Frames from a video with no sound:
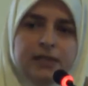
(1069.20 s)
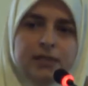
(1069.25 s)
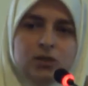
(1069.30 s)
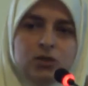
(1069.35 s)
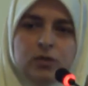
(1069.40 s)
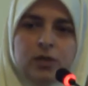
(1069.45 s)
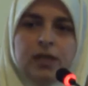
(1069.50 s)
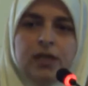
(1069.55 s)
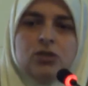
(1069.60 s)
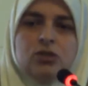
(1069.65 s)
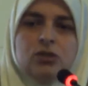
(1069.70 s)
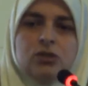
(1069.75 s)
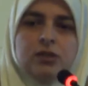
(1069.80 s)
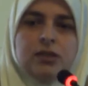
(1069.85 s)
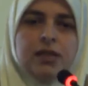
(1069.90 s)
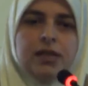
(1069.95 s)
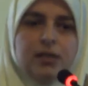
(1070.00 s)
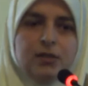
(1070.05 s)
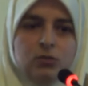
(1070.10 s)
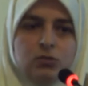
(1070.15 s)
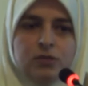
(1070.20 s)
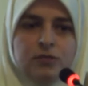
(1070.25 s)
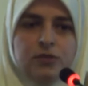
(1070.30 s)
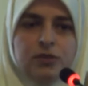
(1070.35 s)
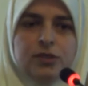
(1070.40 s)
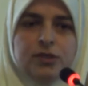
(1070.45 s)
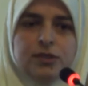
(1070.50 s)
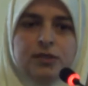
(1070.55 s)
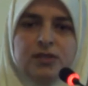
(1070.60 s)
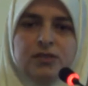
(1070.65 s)
education, Cairo
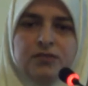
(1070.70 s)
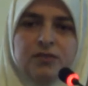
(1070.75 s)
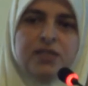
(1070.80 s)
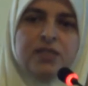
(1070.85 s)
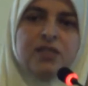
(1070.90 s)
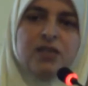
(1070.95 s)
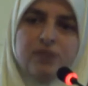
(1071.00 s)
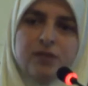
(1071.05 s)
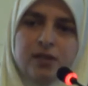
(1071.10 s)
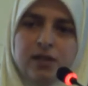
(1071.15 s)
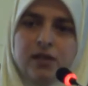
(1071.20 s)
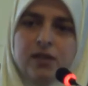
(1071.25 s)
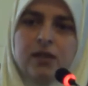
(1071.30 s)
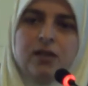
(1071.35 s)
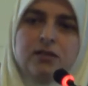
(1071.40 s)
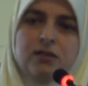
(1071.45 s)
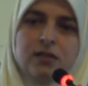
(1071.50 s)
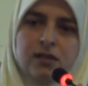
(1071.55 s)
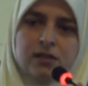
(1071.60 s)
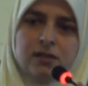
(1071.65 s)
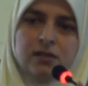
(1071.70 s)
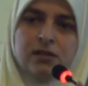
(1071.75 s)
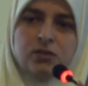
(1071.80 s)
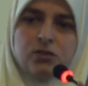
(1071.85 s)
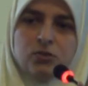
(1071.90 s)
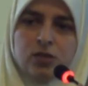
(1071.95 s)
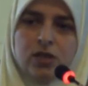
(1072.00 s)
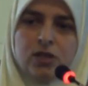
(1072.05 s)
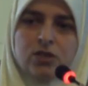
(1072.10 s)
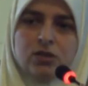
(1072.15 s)
University, vis-a-vis Al-Azhar
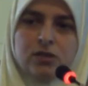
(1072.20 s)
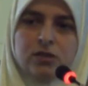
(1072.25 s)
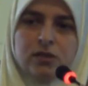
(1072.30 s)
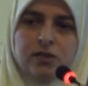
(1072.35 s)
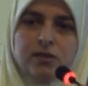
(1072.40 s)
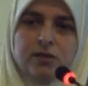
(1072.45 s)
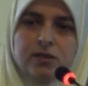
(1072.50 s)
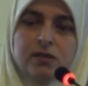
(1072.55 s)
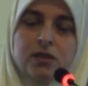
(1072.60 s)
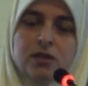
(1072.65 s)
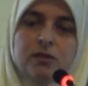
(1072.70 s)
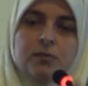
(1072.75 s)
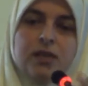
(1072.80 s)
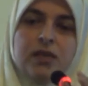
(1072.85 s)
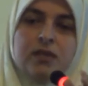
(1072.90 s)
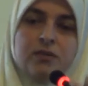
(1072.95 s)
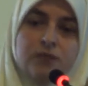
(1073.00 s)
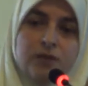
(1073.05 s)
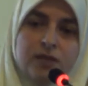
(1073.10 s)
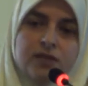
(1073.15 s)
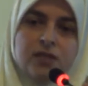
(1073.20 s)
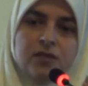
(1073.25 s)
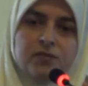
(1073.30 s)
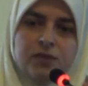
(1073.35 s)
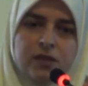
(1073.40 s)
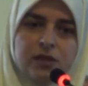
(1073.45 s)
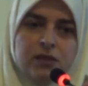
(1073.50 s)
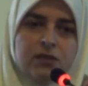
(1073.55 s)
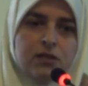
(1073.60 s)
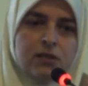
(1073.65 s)
educational system, and
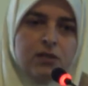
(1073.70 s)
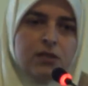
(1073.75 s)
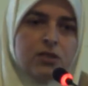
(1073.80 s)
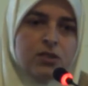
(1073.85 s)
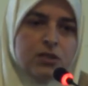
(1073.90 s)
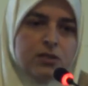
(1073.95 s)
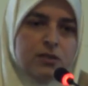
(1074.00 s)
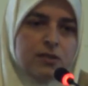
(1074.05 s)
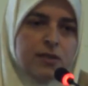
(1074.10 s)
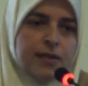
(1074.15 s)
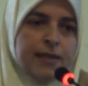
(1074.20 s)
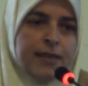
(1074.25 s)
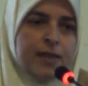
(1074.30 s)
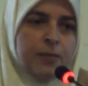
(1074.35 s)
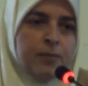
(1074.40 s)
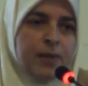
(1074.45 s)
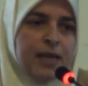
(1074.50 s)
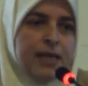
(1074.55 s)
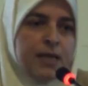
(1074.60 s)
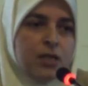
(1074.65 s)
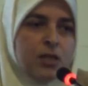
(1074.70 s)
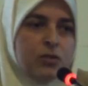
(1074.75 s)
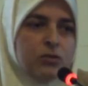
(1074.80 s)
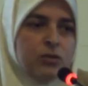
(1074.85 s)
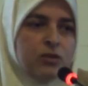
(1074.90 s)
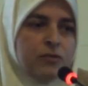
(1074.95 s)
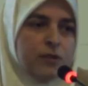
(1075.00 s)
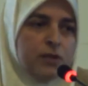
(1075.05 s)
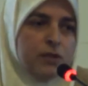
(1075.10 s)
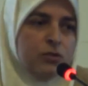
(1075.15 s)
vis-a-vis the religious
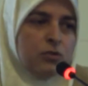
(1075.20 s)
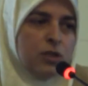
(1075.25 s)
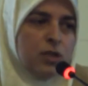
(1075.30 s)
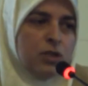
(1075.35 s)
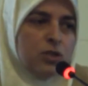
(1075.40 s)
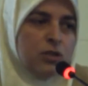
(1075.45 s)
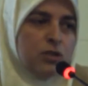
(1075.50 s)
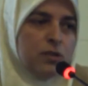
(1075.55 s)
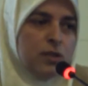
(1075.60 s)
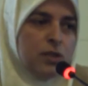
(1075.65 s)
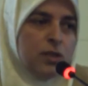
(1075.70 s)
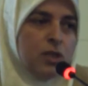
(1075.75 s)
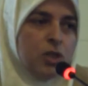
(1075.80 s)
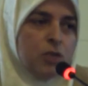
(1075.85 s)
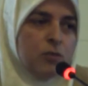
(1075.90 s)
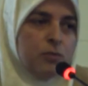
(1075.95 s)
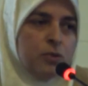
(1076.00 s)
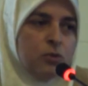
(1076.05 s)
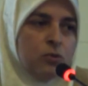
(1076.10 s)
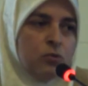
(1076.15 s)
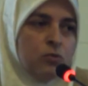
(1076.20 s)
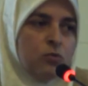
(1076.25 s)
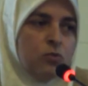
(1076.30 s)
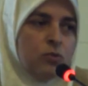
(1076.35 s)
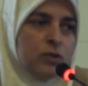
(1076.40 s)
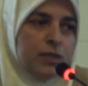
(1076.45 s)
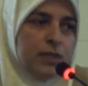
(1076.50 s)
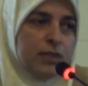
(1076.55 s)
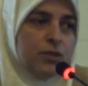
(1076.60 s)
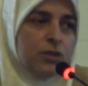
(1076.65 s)
background of education in Egypt
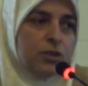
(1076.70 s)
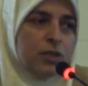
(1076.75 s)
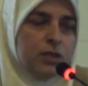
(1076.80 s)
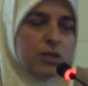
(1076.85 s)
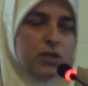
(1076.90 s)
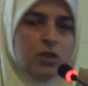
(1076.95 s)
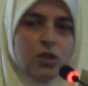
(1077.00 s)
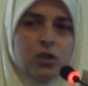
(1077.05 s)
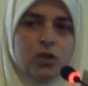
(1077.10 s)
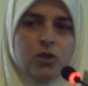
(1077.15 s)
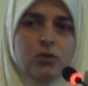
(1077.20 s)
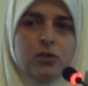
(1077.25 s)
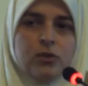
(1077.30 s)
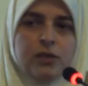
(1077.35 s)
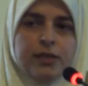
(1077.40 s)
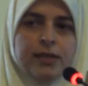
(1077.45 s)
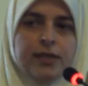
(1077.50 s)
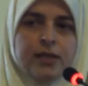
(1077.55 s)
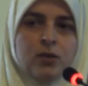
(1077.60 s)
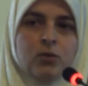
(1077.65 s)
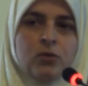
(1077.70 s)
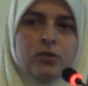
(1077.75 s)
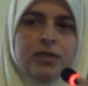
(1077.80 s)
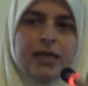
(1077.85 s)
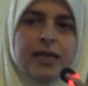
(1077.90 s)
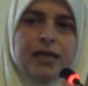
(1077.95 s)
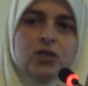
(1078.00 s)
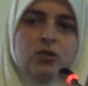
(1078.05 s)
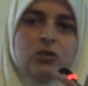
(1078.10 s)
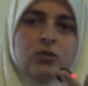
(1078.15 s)
2 centuries ago, was
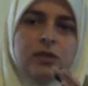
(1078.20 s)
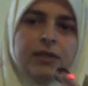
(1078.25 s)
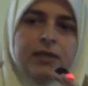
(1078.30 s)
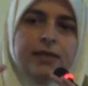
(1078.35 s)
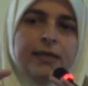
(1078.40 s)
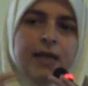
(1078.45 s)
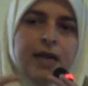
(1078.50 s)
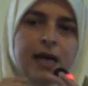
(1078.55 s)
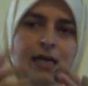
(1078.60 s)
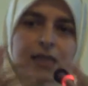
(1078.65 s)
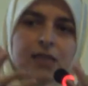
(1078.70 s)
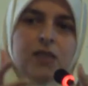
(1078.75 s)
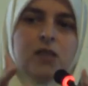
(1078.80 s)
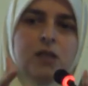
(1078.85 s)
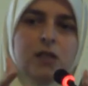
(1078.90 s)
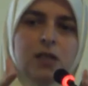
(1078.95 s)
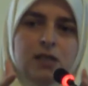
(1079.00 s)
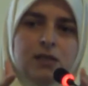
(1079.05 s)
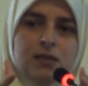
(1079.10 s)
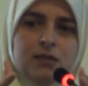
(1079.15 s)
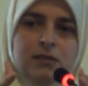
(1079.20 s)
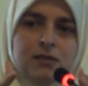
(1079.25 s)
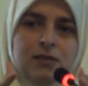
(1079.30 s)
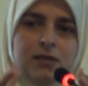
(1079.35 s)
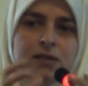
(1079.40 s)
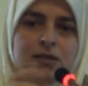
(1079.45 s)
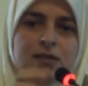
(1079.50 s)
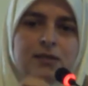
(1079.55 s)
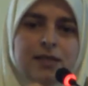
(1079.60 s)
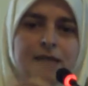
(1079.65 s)
actually iconized.
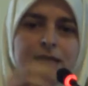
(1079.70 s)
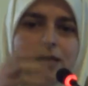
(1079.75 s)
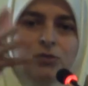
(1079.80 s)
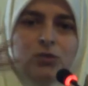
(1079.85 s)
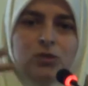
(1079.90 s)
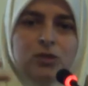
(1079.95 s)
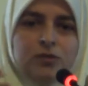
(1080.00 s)
This is Cairo